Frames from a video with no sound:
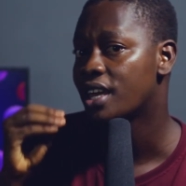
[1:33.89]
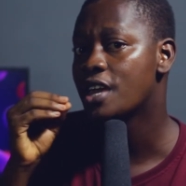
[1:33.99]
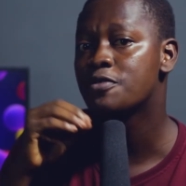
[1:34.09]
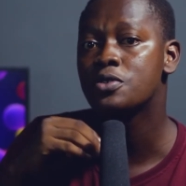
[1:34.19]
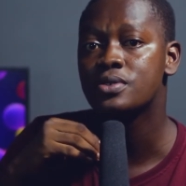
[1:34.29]

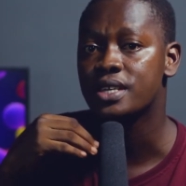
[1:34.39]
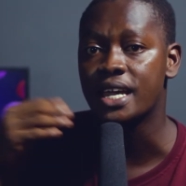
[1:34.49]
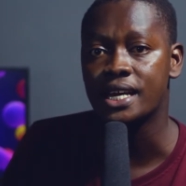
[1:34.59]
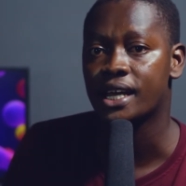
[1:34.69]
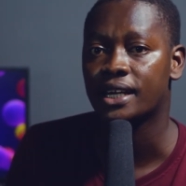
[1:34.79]
If you use
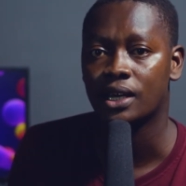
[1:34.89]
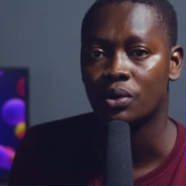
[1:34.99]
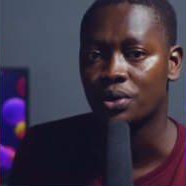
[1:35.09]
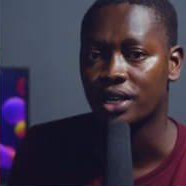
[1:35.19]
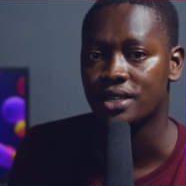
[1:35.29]
any other
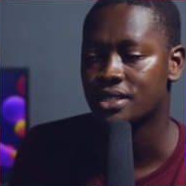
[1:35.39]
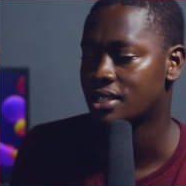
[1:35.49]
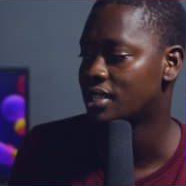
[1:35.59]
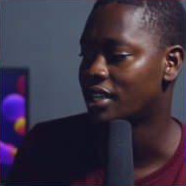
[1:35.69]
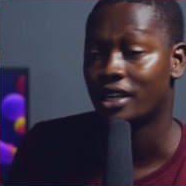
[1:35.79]

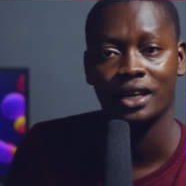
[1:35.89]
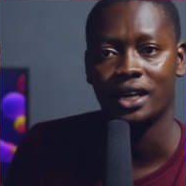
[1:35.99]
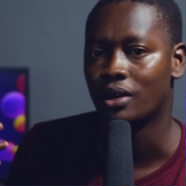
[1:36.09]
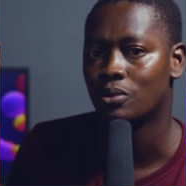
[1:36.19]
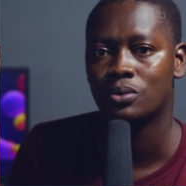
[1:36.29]
location,
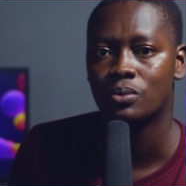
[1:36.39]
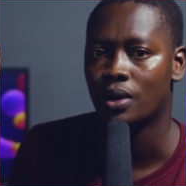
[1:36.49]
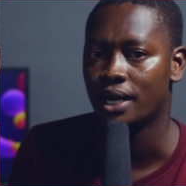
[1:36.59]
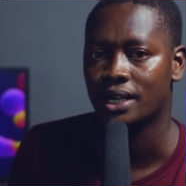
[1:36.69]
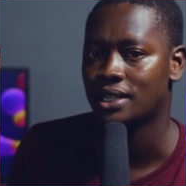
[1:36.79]
it won't
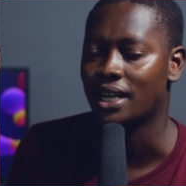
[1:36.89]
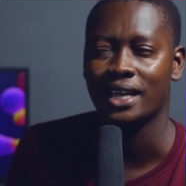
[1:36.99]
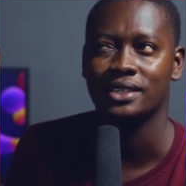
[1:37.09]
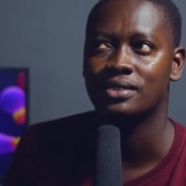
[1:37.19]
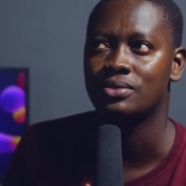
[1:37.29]
work.
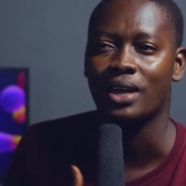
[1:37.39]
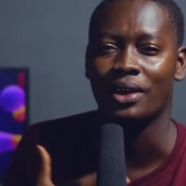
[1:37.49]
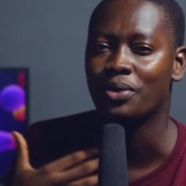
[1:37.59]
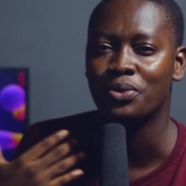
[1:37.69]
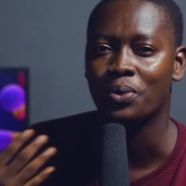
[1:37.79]
I, I
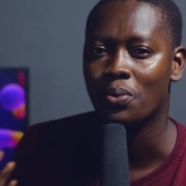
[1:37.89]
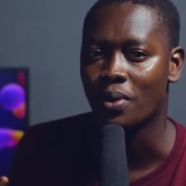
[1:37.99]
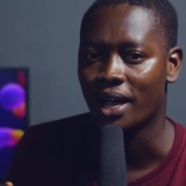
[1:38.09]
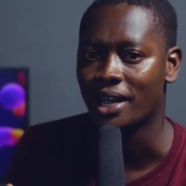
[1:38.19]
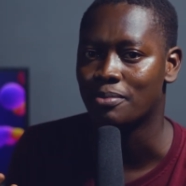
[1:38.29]
don't know
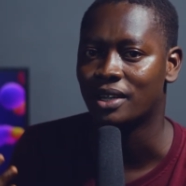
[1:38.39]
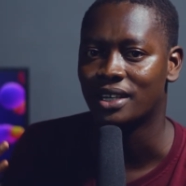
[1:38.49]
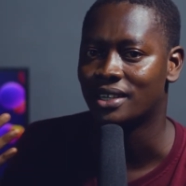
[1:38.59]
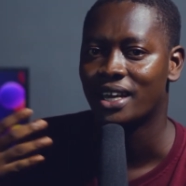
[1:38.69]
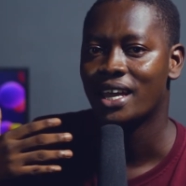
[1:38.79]
why, but
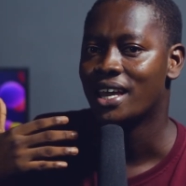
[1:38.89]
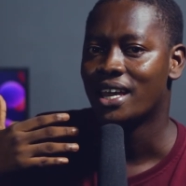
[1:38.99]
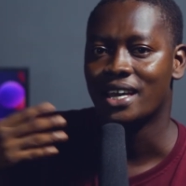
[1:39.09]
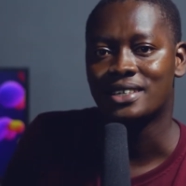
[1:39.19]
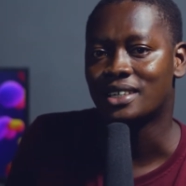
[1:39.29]
then
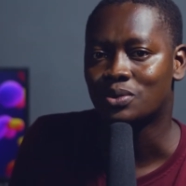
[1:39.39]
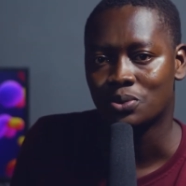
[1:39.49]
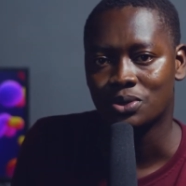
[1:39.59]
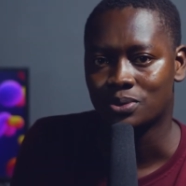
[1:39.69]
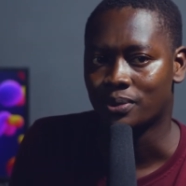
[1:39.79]
it just
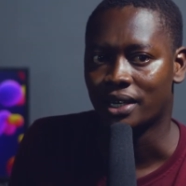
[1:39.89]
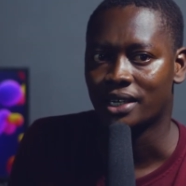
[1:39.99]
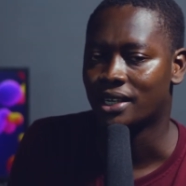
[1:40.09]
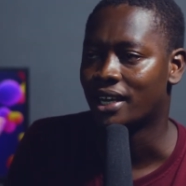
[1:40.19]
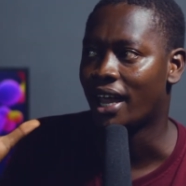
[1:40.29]
won't
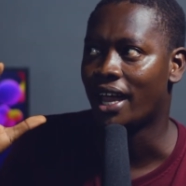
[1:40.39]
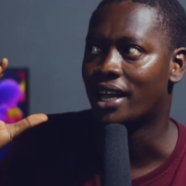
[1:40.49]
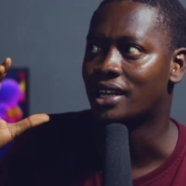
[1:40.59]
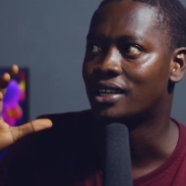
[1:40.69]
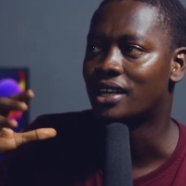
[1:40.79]
work.
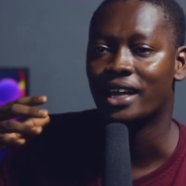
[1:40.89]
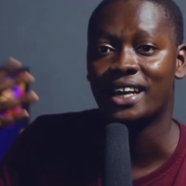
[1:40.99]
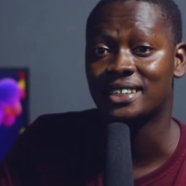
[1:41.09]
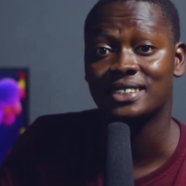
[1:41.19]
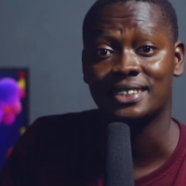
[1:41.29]
And it
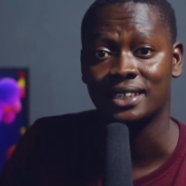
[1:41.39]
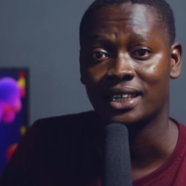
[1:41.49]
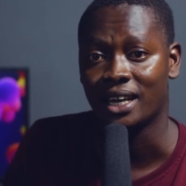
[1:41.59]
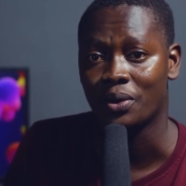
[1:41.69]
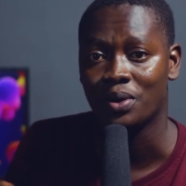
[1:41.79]
doesn't change the
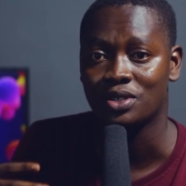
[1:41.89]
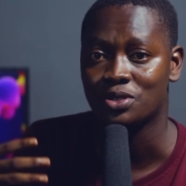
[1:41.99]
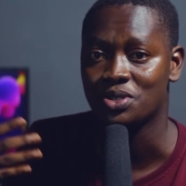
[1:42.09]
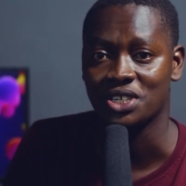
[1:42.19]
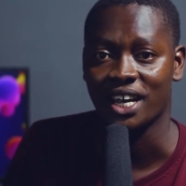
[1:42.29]
language
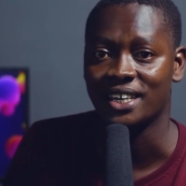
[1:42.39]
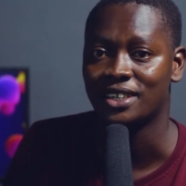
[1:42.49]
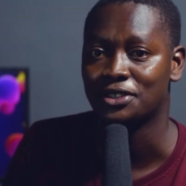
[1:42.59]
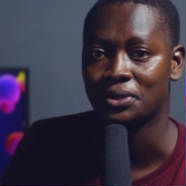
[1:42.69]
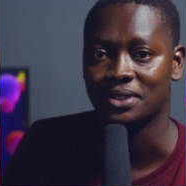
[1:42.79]
to
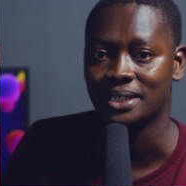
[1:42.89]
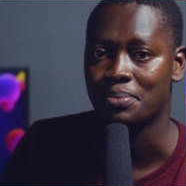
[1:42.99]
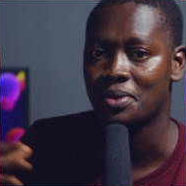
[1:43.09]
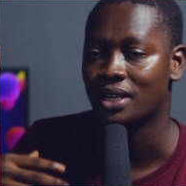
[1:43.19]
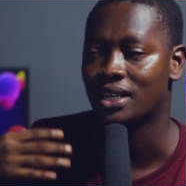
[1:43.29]
Chinese or
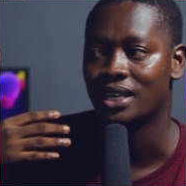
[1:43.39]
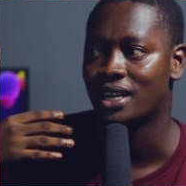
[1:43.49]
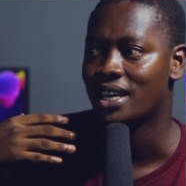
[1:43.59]
something.